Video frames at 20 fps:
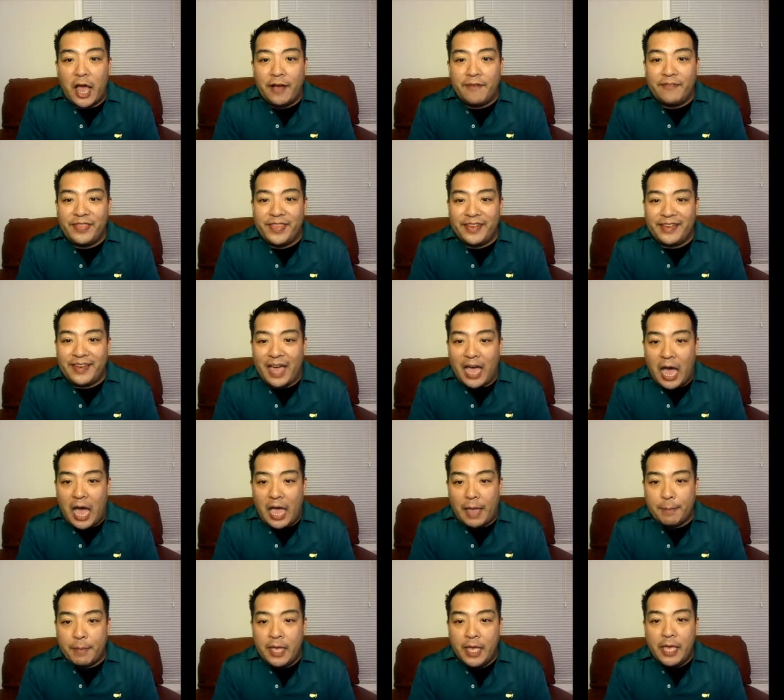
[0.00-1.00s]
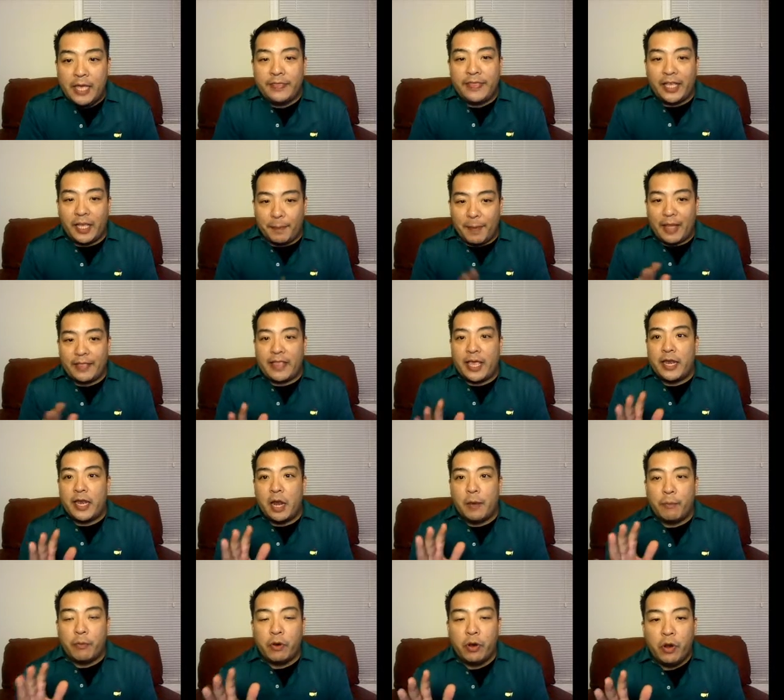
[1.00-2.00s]
of the time. Think about
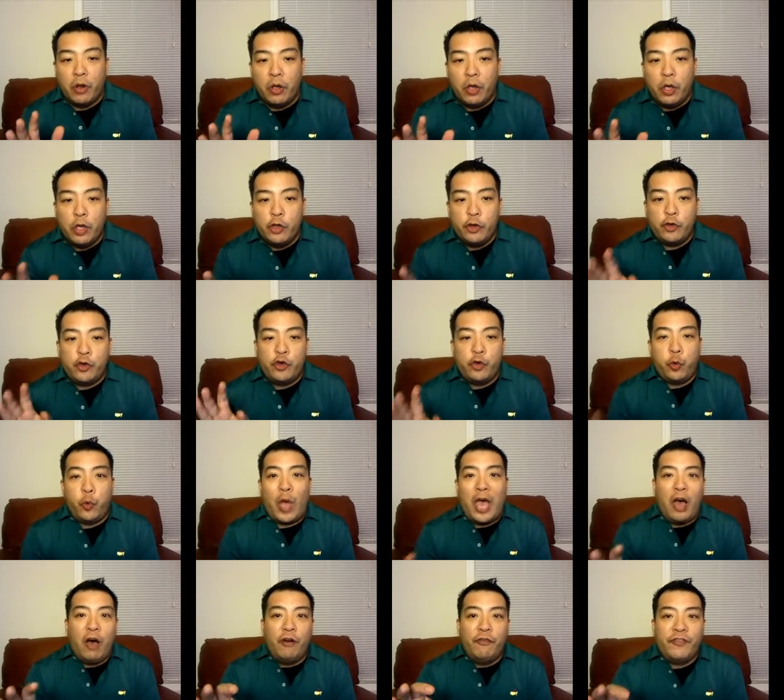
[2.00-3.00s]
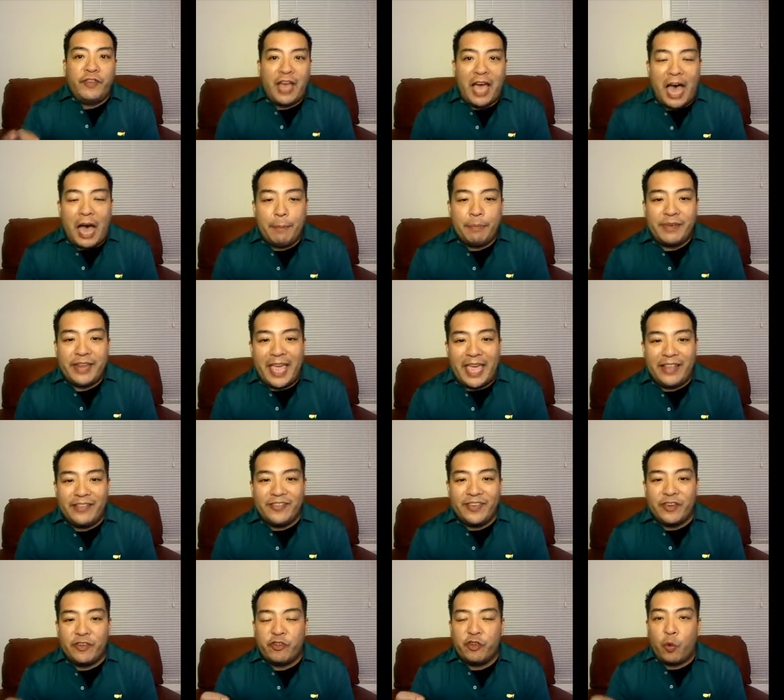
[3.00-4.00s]
that number 12 top
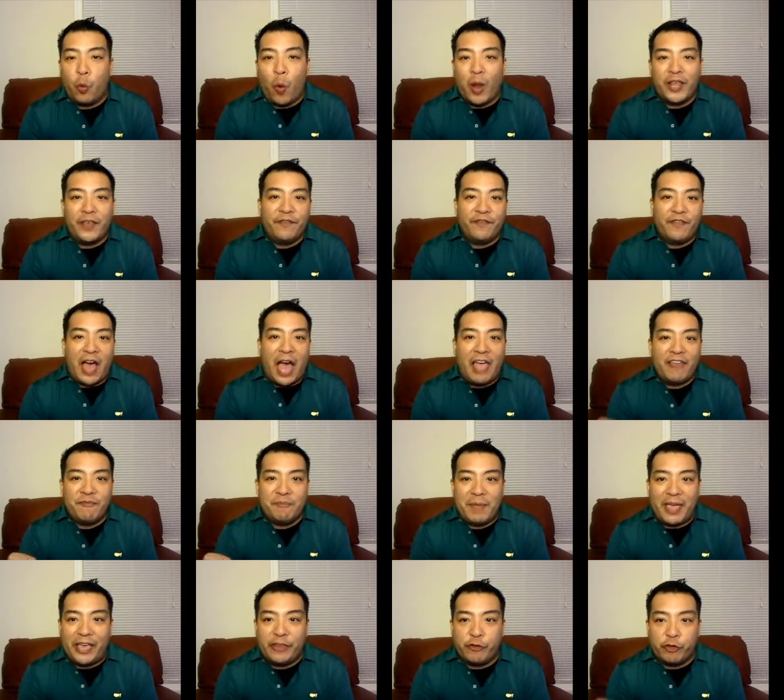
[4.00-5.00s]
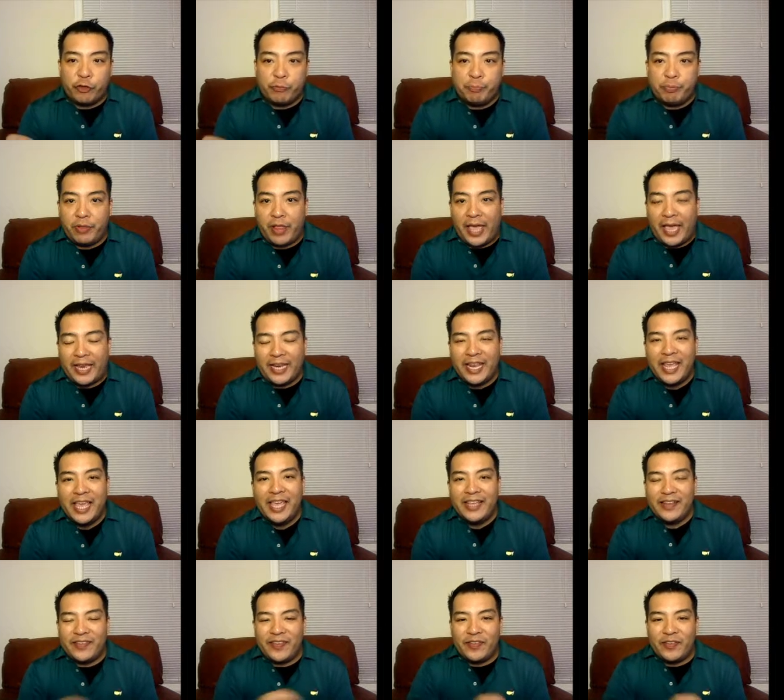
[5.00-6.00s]
10s and 25 majors played
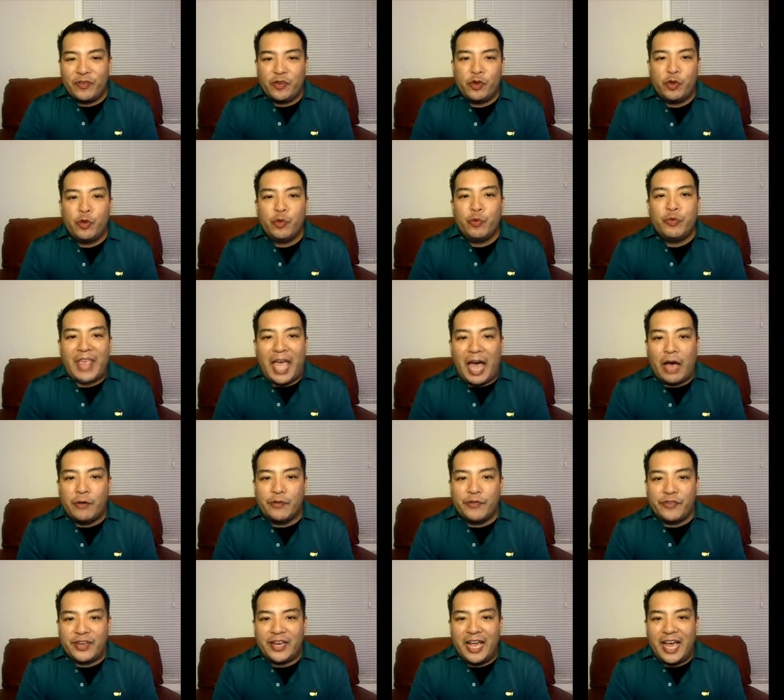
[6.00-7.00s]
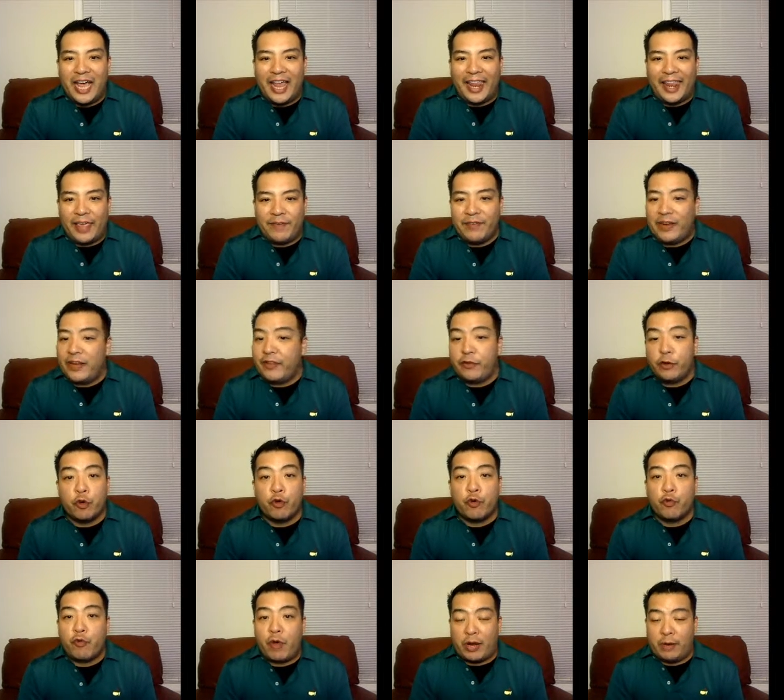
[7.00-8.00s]
since 2011. It's
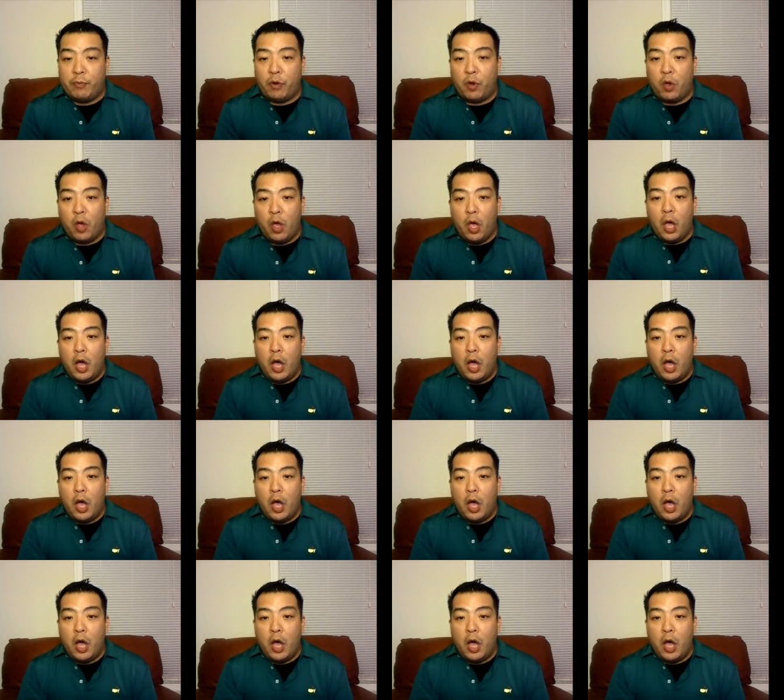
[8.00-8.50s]
incredible.